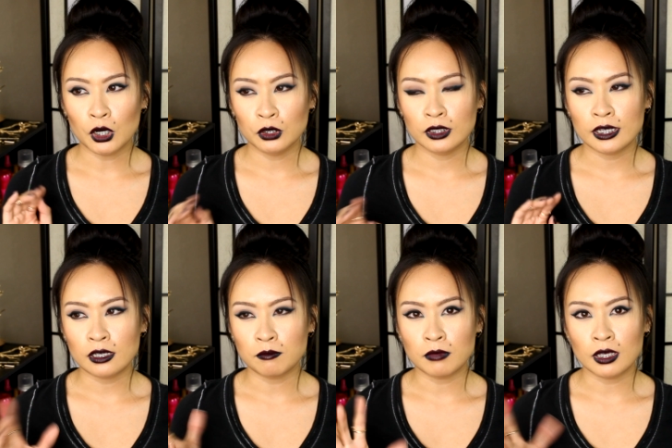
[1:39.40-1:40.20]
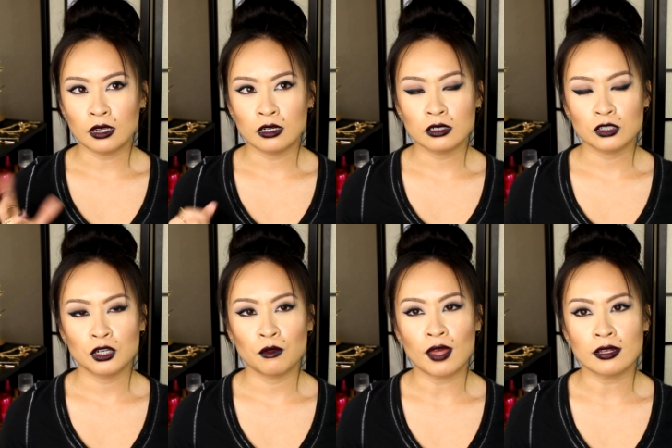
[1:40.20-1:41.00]
Early, mid
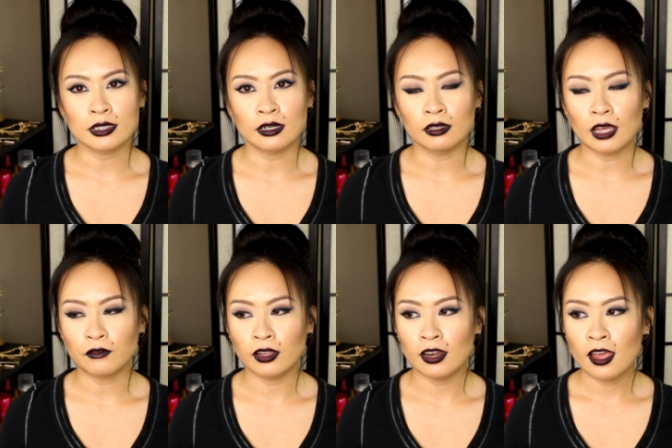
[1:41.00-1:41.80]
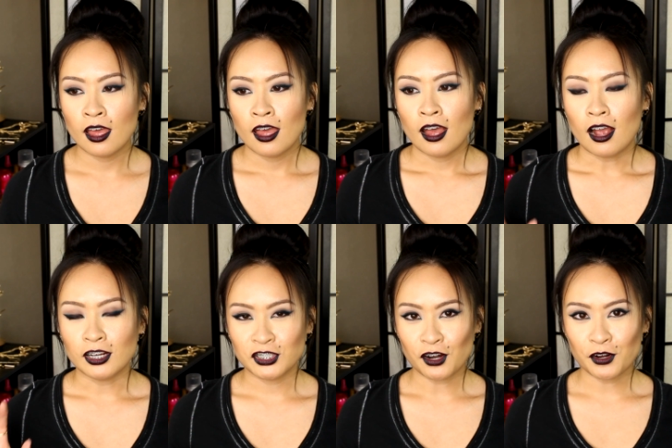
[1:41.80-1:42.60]
2011,
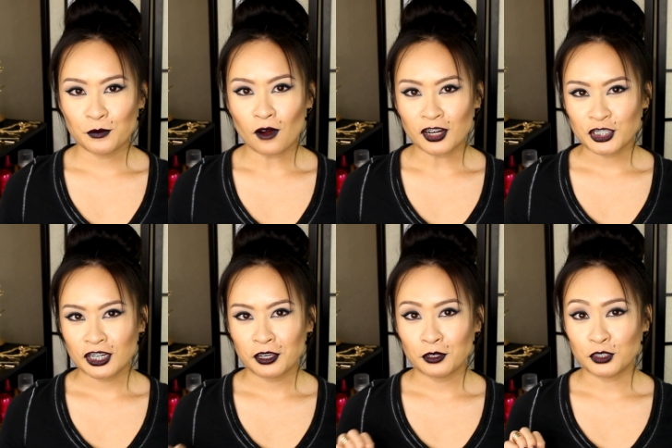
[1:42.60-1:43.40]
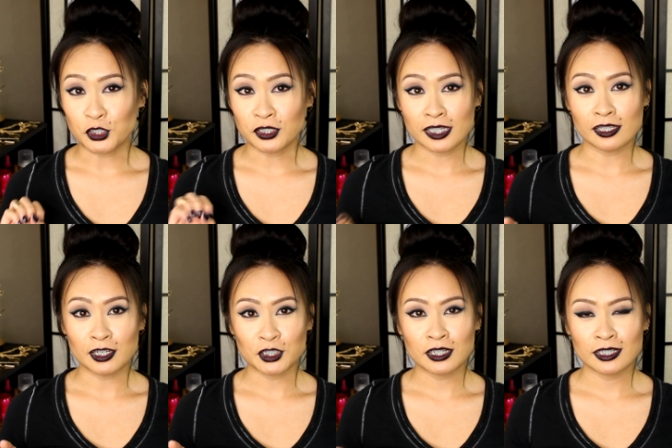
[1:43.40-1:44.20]
I started watching
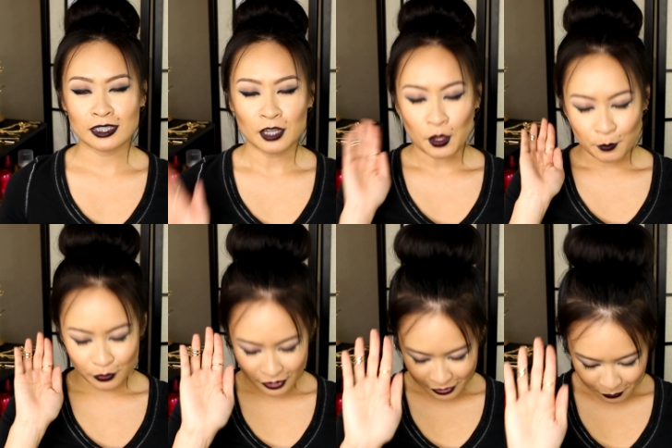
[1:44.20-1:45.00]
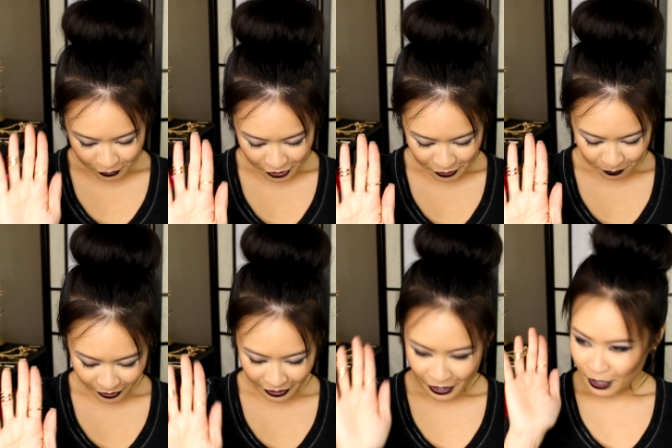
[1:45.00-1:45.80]
Jerseylicious. Please don't judge
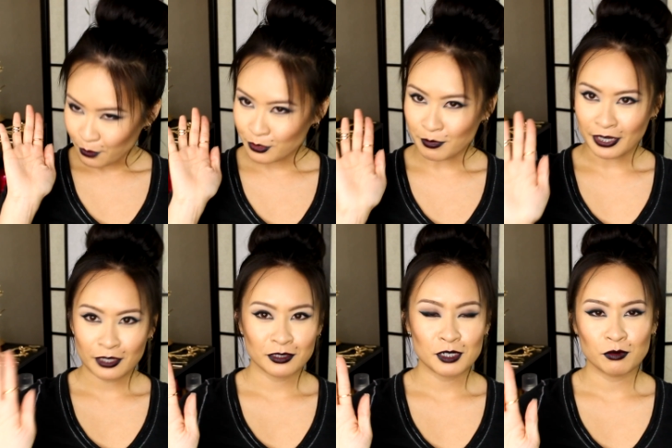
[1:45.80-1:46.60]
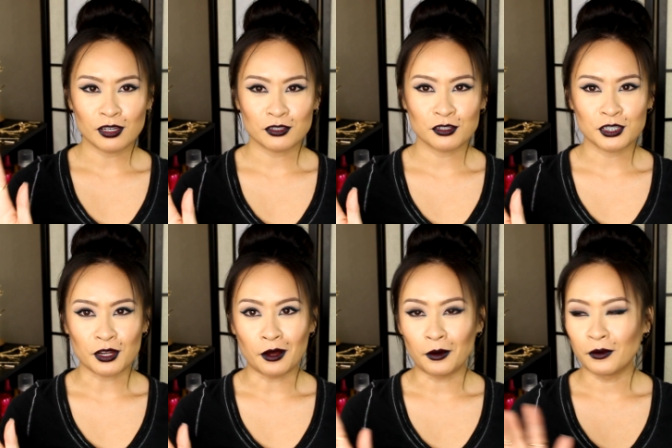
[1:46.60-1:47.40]
me. It was my guilty pleasure
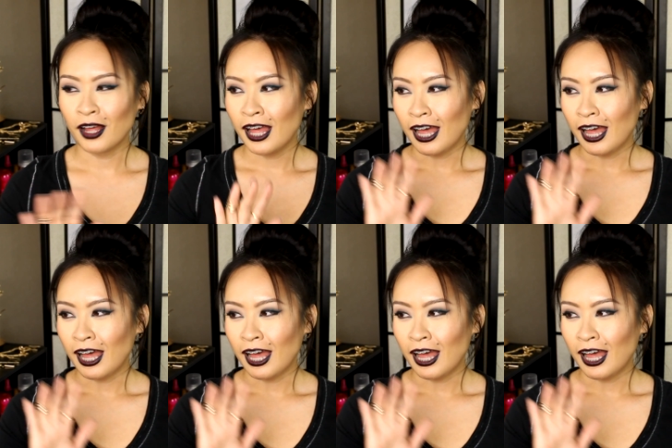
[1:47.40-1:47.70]
show.